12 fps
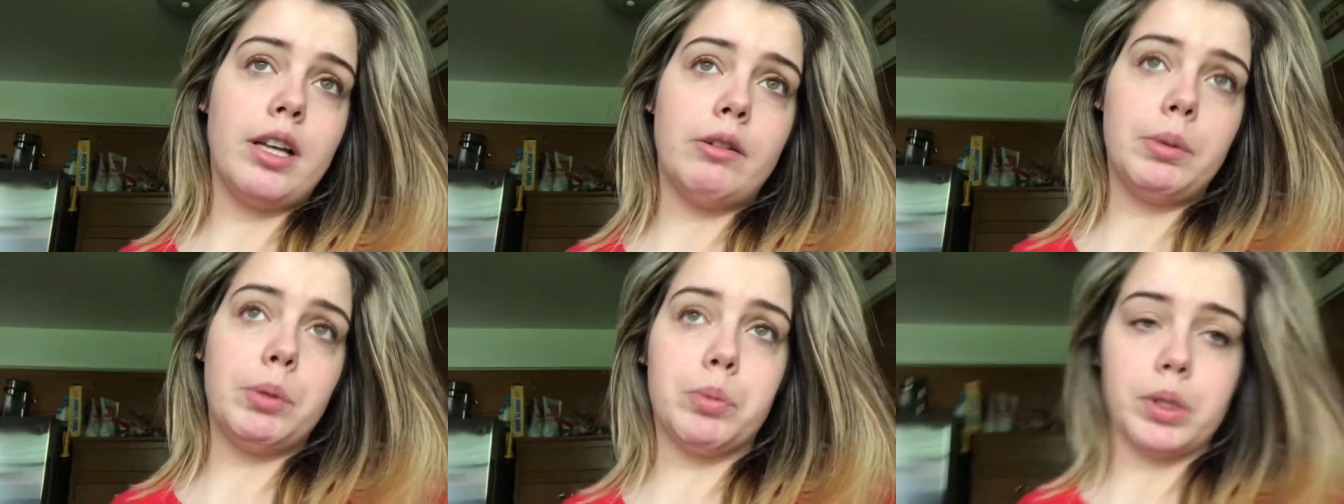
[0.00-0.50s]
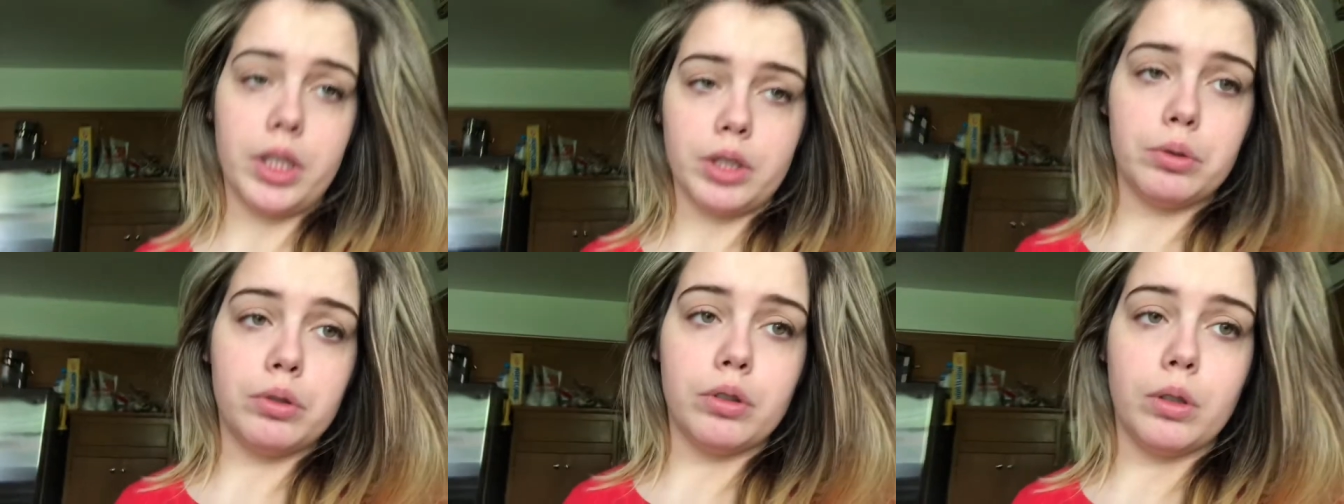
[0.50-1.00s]
That would be really
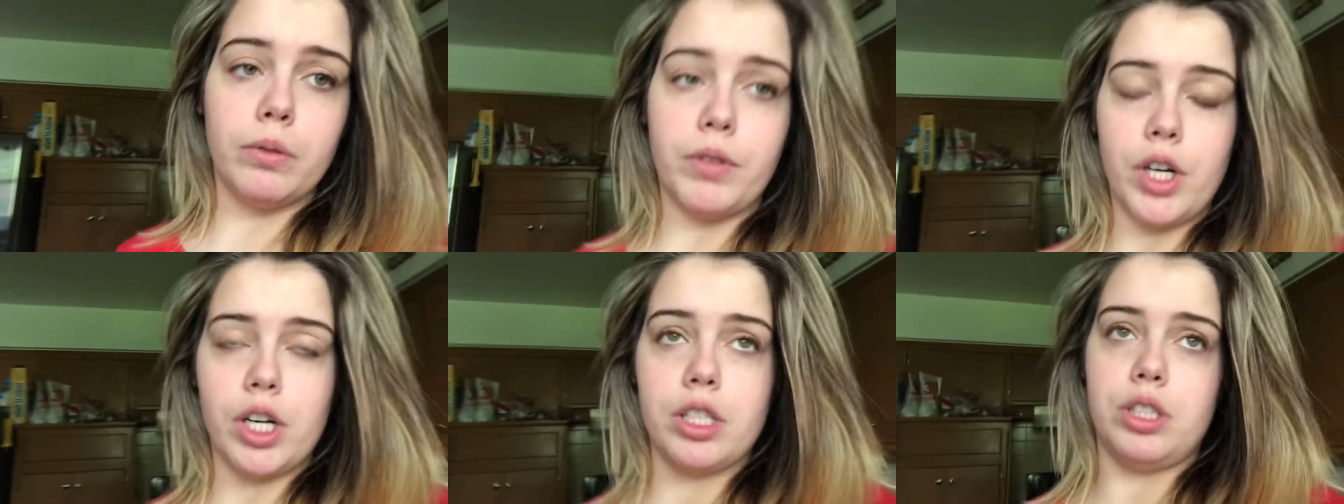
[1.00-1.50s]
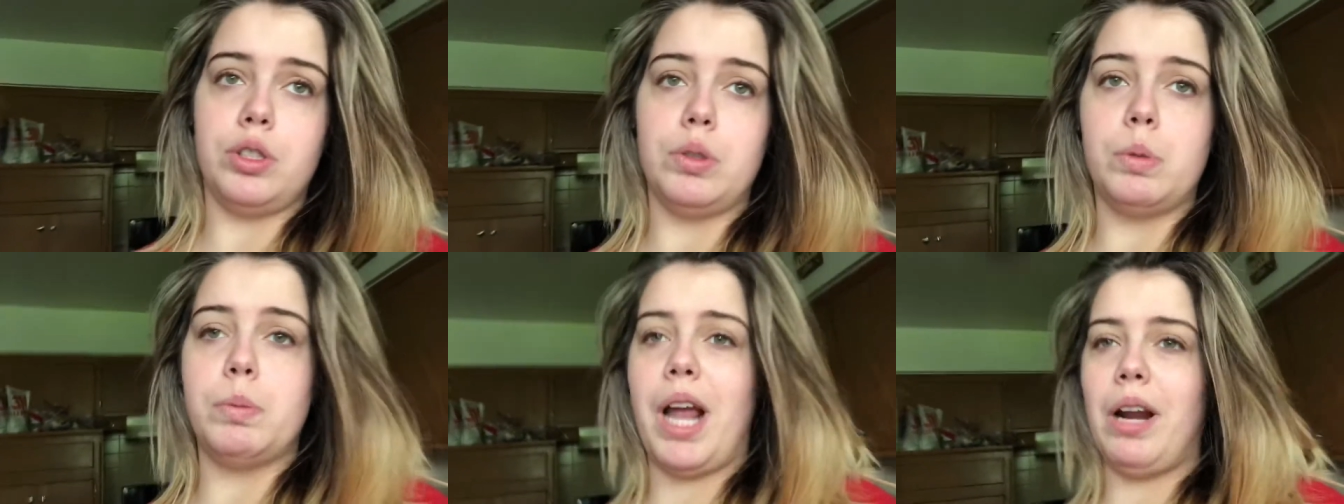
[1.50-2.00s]
cool for her to
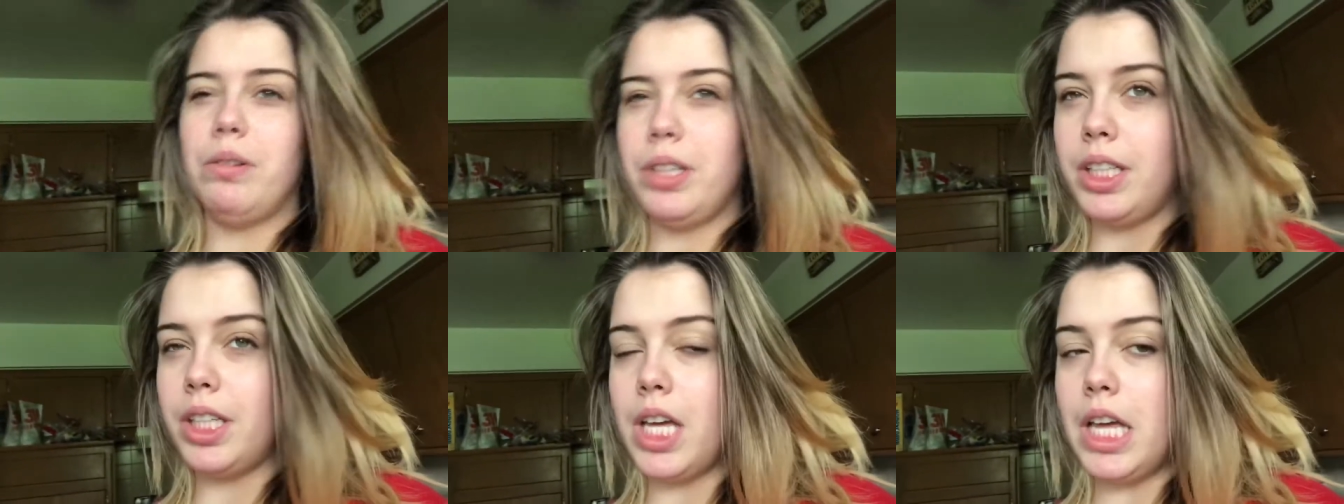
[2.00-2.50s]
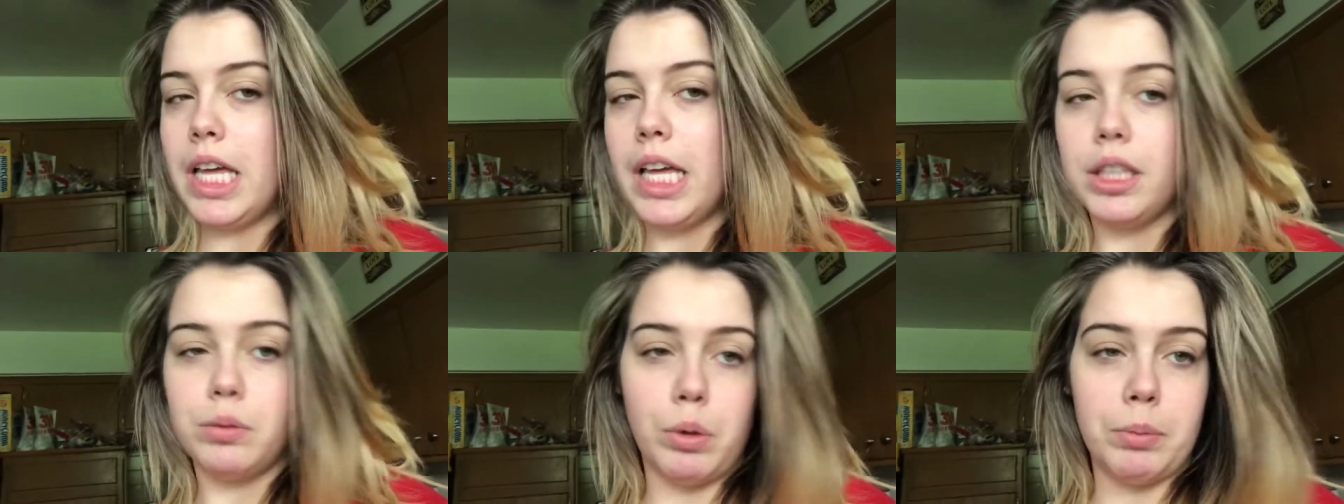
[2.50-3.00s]
do, but I don't think
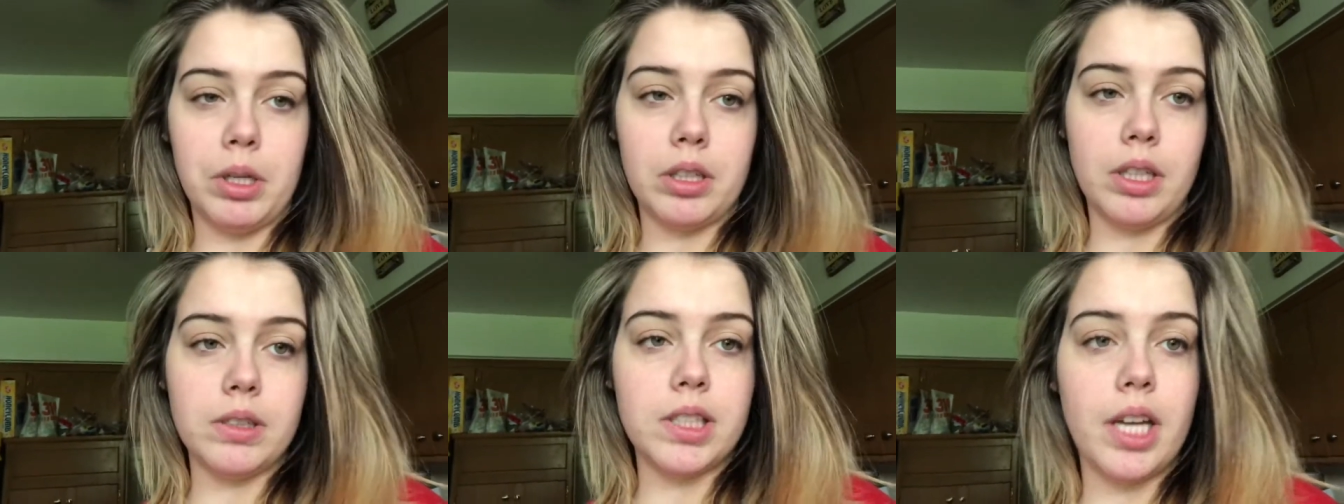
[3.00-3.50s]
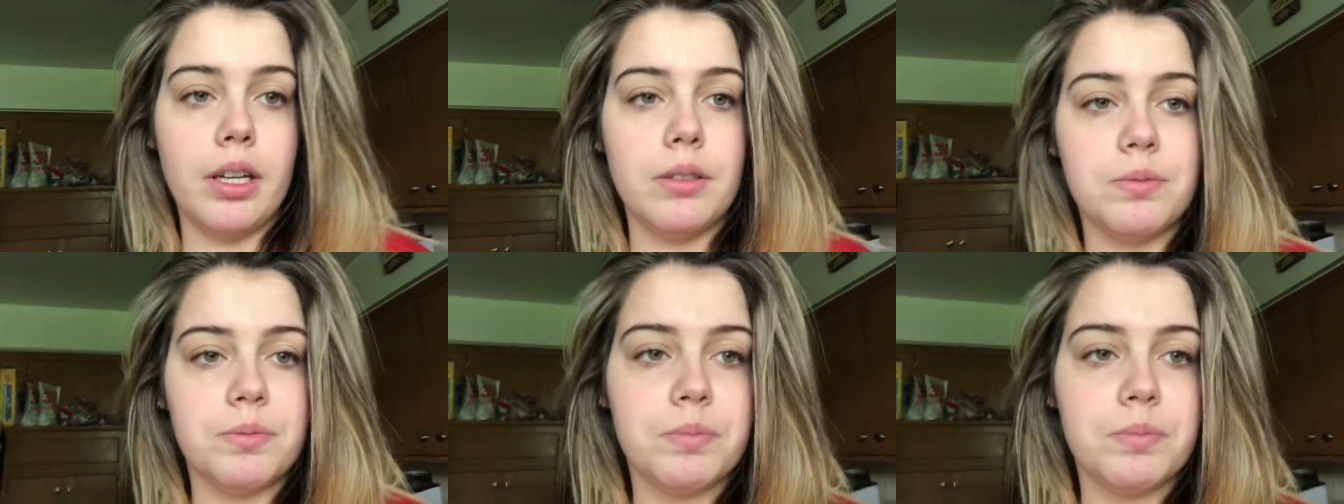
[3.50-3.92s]
it's warm enough outside